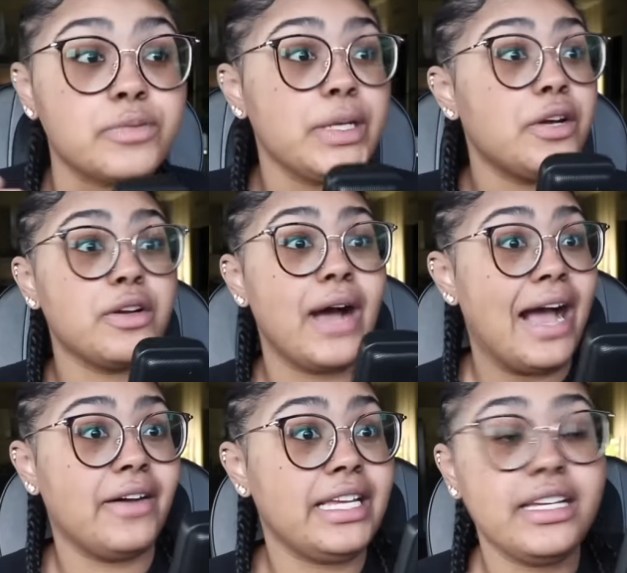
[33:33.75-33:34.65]
we don't know
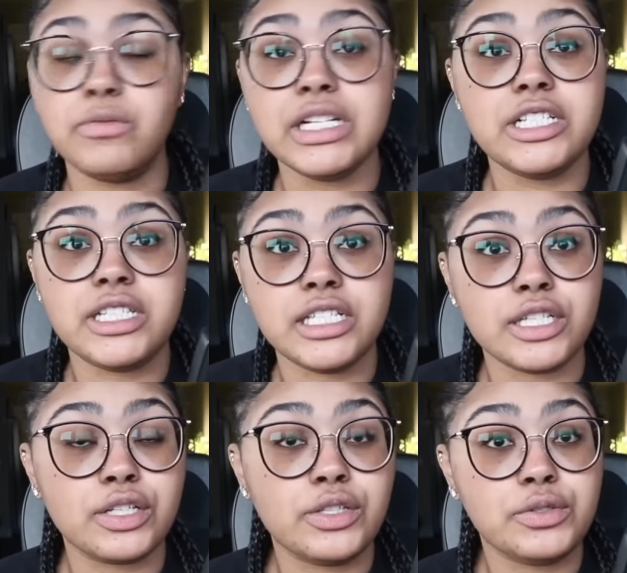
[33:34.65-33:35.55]
how he reached
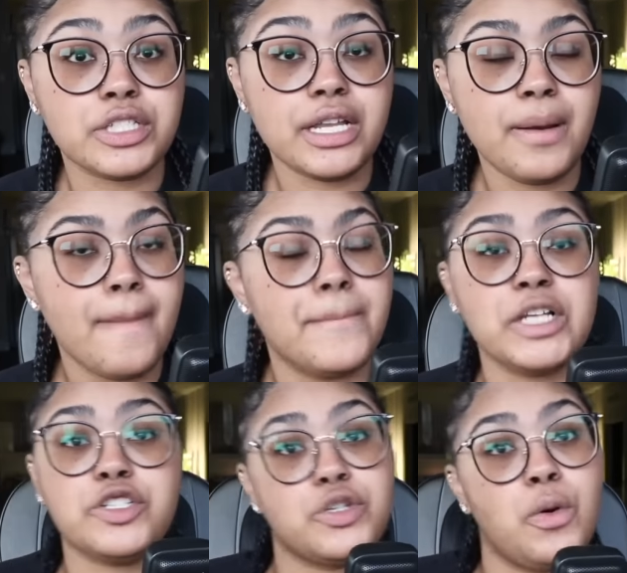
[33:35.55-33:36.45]
this conclusion,
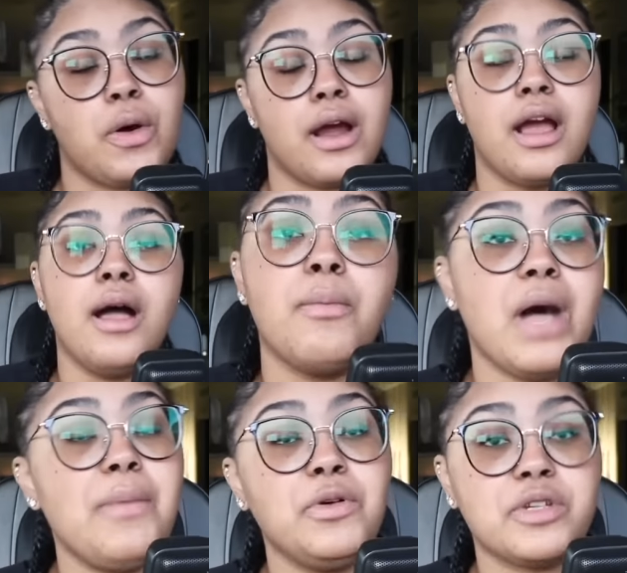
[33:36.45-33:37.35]
but sure,
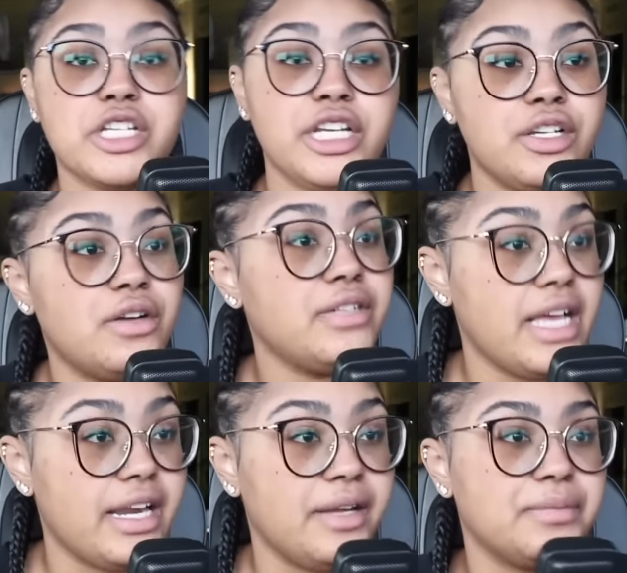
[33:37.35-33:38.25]
mama was cheating on
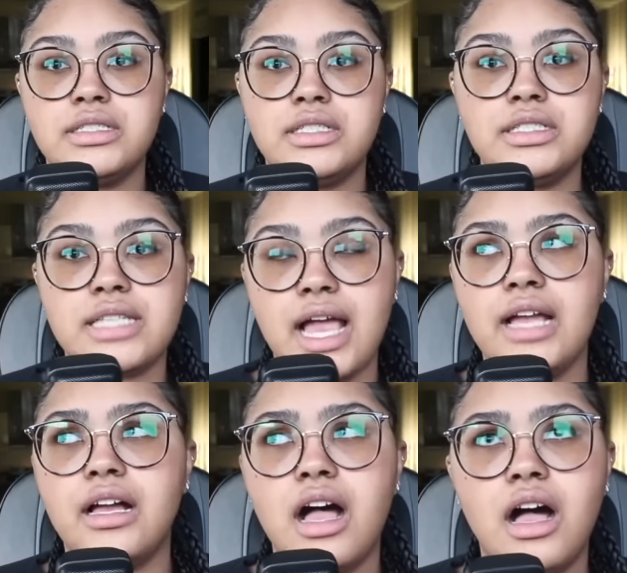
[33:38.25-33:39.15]
daddy. She's
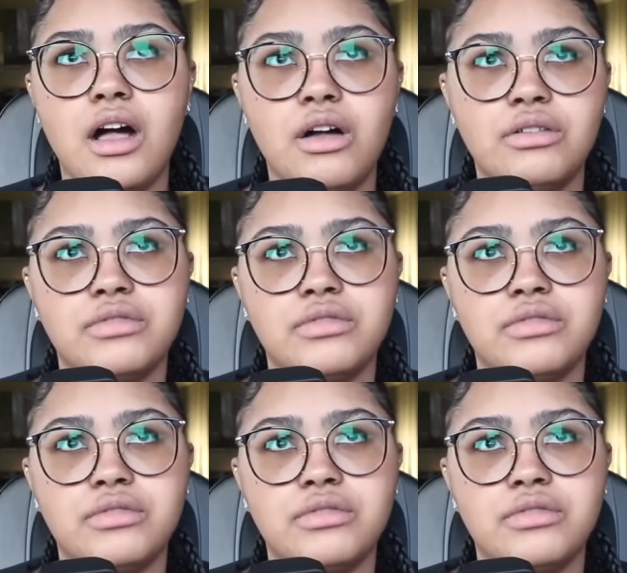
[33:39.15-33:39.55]
like, oh